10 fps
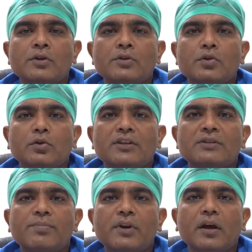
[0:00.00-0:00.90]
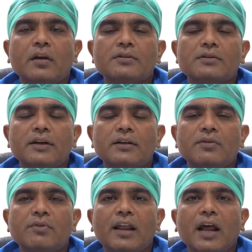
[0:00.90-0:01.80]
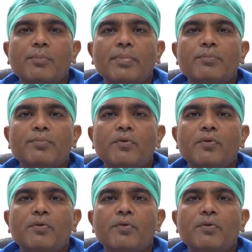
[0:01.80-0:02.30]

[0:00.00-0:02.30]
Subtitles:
So this center will help in